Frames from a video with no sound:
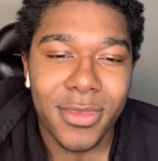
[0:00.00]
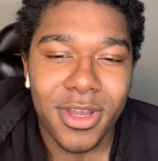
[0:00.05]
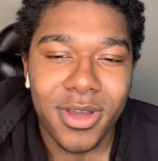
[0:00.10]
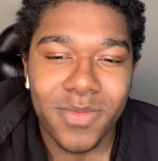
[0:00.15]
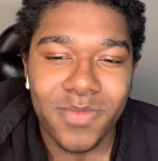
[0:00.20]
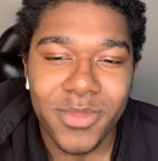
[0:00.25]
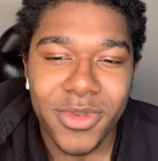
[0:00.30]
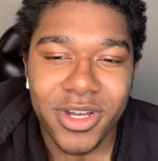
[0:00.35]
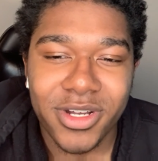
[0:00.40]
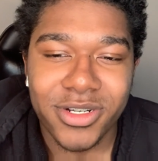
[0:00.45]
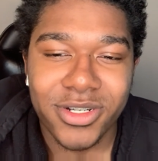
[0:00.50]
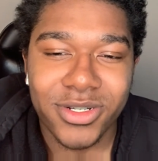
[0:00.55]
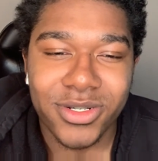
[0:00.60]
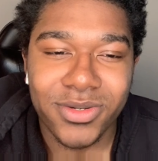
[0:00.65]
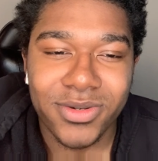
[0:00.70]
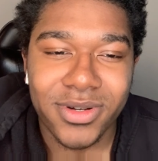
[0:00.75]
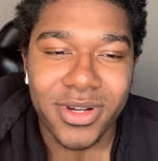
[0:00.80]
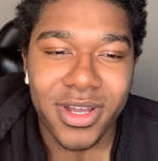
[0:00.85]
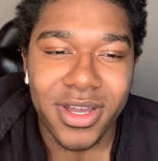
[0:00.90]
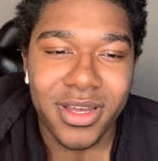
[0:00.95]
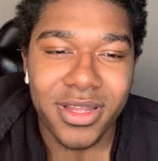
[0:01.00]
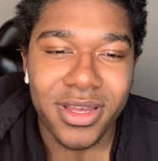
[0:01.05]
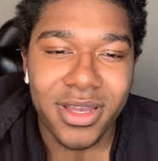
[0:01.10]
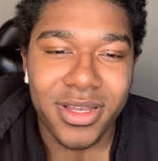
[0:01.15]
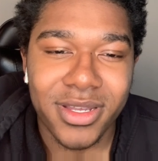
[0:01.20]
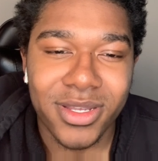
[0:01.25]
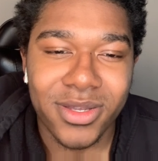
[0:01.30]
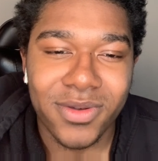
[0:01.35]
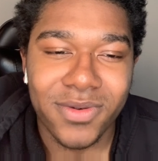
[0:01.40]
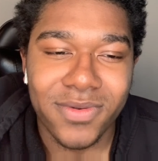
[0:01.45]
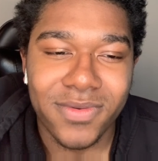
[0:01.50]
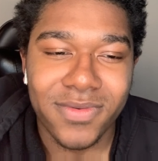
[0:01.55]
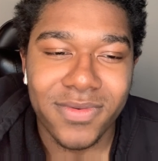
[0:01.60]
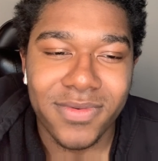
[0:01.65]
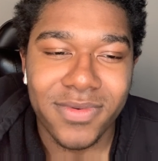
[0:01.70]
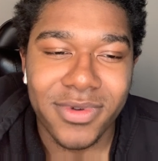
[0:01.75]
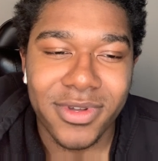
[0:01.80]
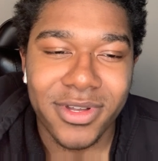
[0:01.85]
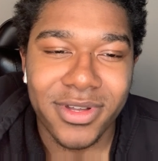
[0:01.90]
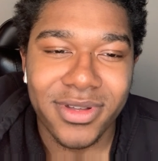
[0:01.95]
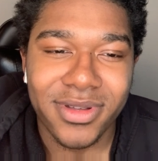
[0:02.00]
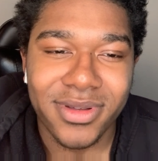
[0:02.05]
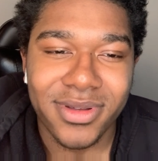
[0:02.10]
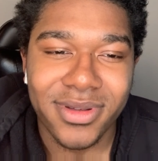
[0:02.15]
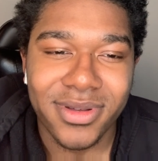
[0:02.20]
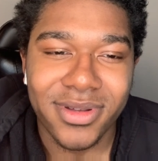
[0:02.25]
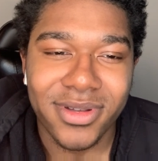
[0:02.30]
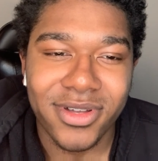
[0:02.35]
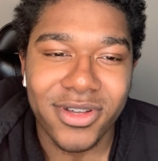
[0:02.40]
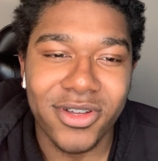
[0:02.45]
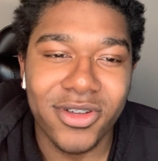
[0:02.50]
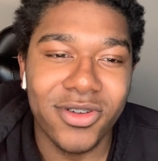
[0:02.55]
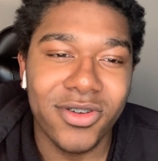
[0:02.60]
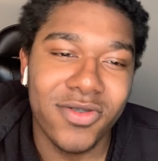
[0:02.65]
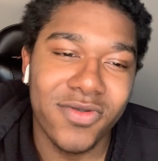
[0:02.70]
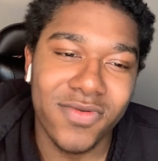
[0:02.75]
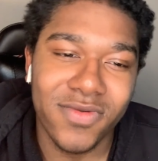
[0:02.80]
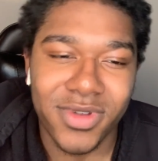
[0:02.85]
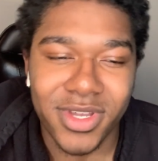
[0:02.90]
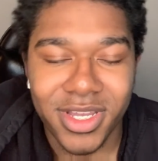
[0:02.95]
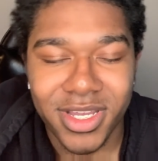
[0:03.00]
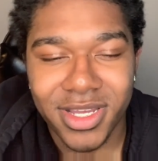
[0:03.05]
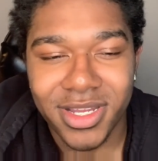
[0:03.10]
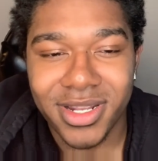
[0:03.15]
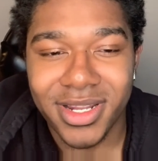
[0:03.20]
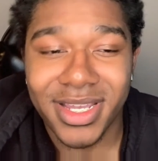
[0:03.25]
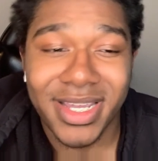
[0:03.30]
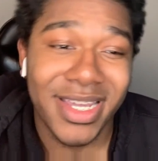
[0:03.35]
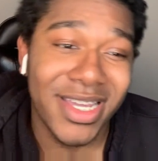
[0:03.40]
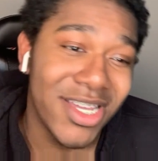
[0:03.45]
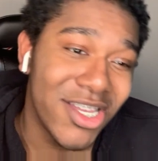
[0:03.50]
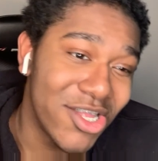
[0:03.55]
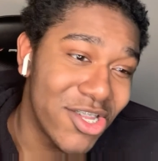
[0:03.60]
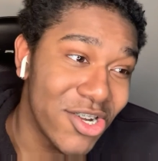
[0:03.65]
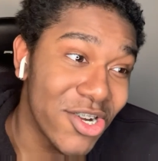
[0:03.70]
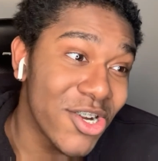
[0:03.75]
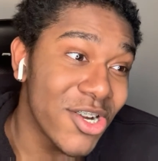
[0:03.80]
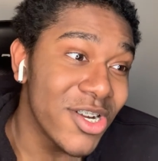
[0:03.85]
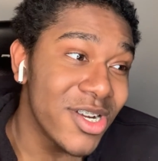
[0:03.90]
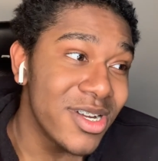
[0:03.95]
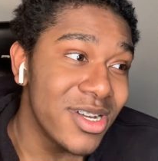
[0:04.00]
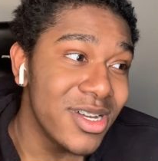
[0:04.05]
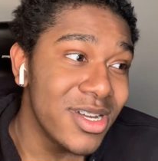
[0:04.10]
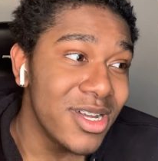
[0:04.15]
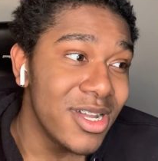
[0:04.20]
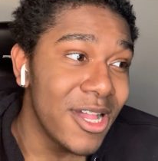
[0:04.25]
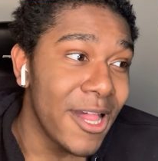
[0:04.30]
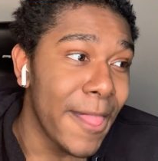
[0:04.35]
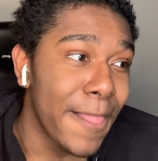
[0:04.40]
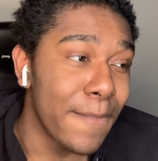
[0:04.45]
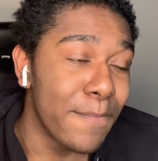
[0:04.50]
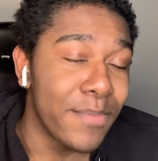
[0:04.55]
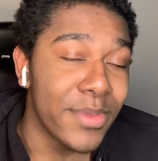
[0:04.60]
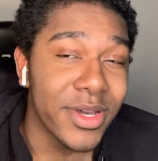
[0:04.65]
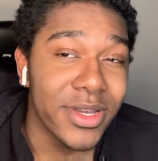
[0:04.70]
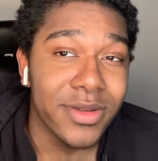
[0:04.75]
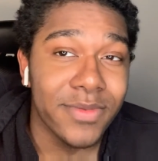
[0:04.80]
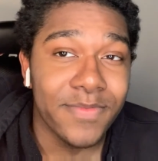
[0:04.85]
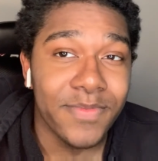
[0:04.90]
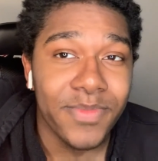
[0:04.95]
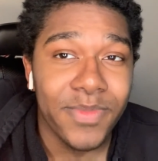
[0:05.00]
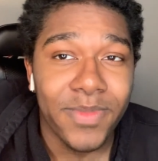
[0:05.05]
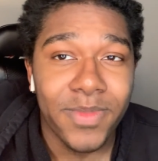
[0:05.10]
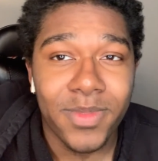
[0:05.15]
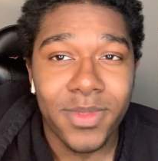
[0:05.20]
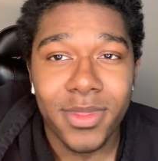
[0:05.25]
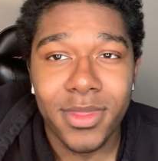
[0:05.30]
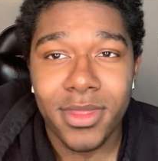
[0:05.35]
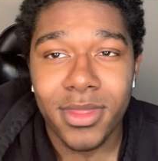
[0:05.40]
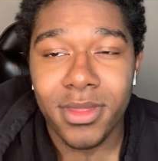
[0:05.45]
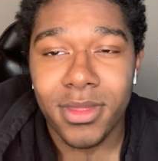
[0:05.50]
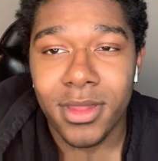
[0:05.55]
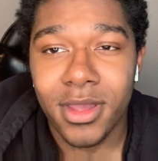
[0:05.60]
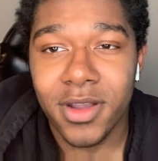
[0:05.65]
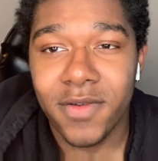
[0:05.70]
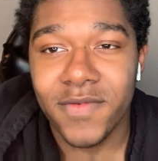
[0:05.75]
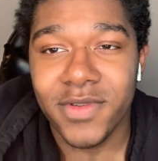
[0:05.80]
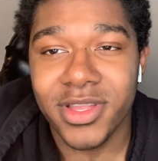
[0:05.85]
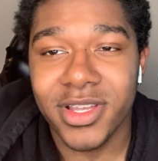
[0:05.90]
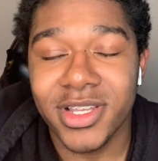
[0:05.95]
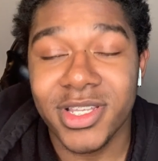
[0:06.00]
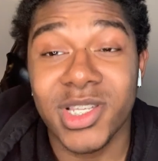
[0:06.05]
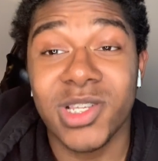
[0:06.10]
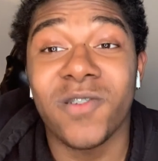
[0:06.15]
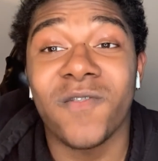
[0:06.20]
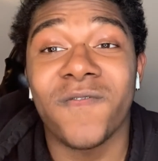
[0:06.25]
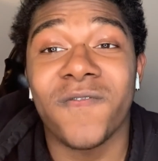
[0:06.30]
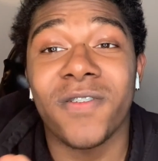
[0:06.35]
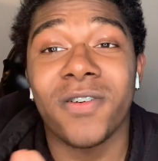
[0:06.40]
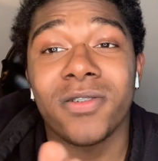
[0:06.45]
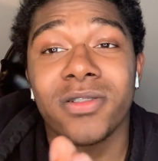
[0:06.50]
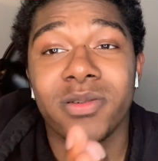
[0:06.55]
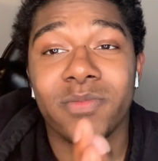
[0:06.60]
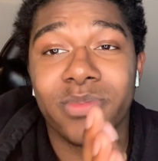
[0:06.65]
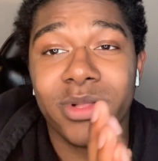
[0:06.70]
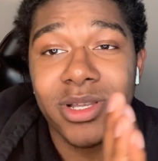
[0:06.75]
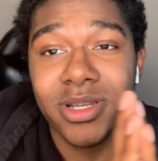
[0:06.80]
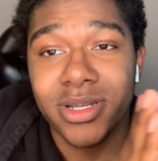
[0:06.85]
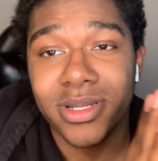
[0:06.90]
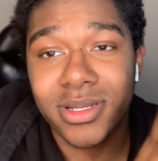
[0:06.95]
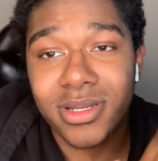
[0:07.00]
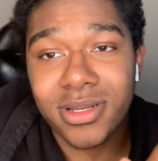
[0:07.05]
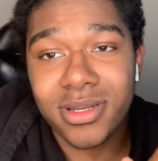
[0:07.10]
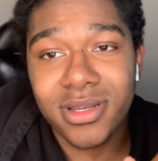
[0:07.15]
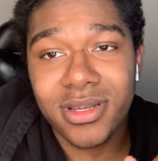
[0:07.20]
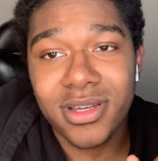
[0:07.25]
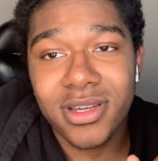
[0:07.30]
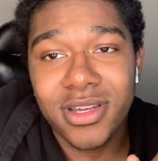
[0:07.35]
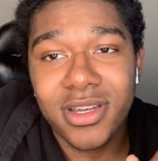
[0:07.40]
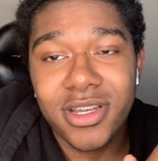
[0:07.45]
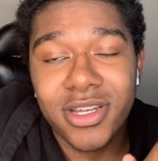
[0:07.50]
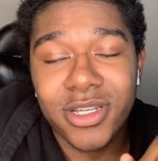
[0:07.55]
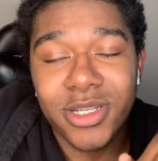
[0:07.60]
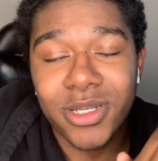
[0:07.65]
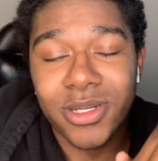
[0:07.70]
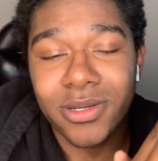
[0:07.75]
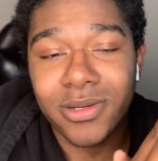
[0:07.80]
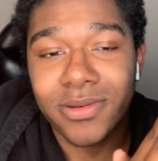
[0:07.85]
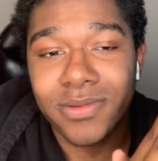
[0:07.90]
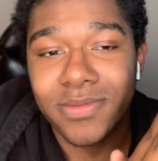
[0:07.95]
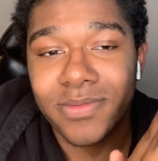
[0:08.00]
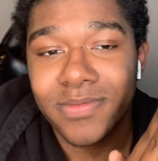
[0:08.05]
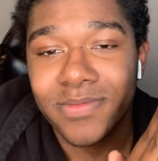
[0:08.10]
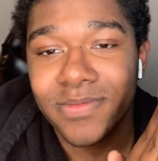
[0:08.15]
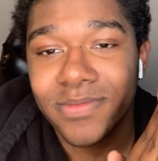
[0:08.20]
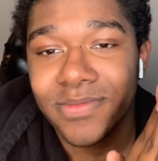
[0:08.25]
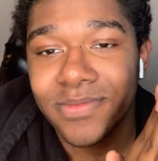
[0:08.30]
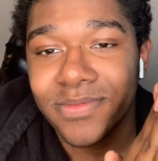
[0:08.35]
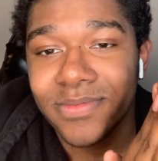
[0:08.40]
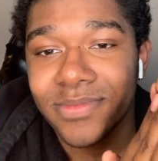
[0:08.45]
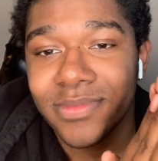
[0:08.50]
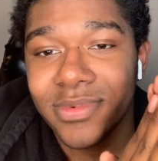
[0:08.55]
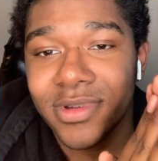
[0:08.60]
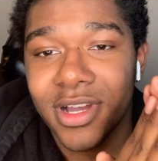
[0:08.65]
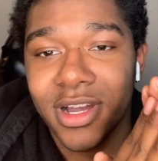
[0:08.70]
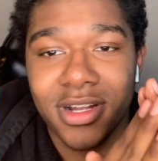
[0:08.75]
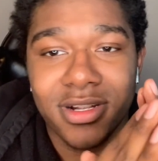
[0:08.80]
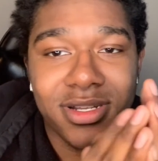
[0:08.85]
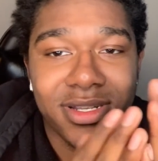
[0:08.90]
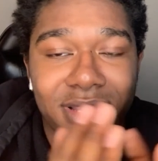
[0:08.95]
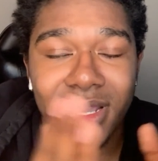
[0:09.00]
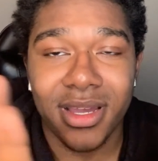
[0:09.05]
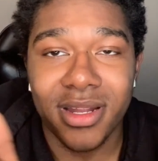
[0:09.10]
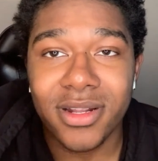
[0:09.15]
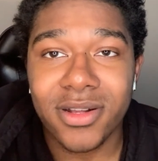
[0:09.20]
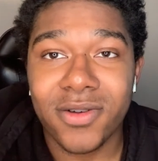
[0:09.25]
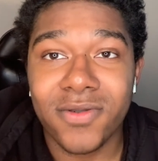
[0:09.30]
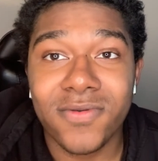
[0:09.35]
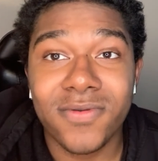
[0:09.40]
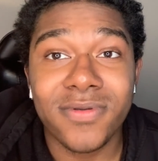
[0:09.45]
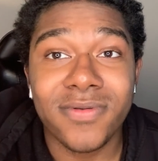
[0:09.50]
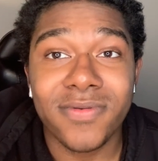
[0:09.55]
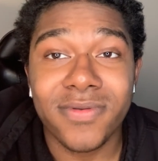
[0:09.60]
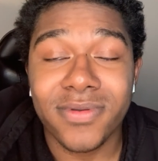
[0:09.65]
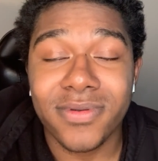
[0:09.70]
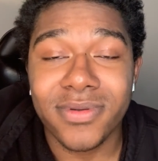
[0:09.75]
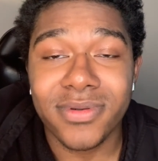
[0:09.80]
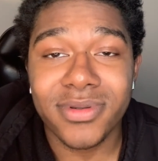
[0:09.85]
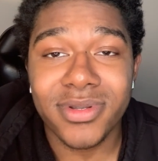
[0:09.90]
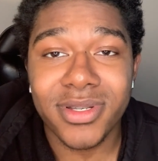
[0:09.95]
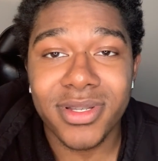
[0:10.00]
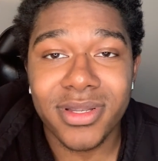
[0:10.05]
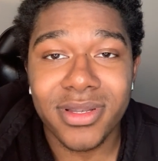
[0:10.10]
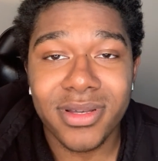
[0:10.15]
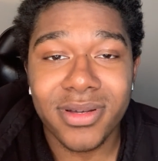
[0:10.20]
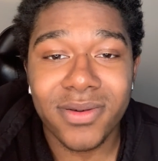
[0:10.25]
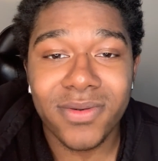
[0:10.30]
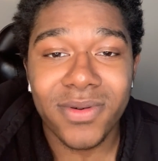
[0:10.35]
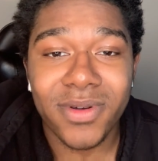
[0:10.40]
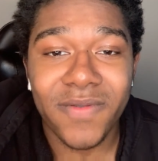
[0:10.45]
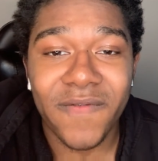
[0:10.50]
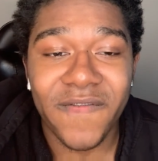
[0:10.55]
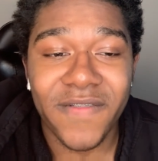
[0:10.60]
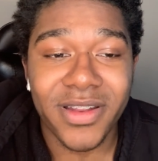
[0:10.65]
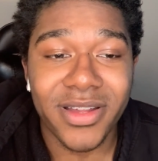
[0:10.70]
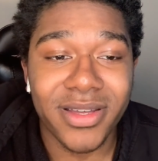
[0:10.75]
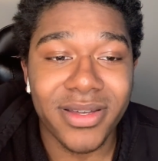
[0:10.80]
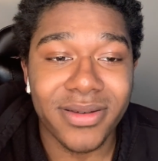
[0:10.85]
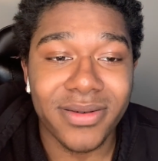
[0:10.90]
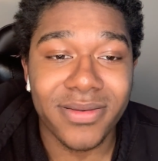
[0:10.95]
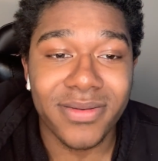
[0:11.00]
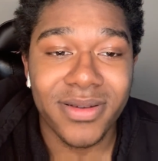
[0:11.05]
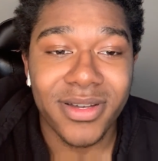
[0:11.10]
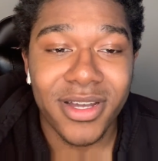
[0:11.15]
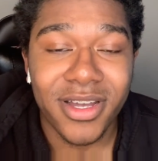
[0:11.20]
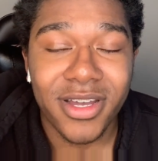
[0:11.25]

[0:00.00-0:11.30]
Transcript: I'm not sure how that's going to go yet either. But everything's going to fall in place. So I decided to record, record this little quick video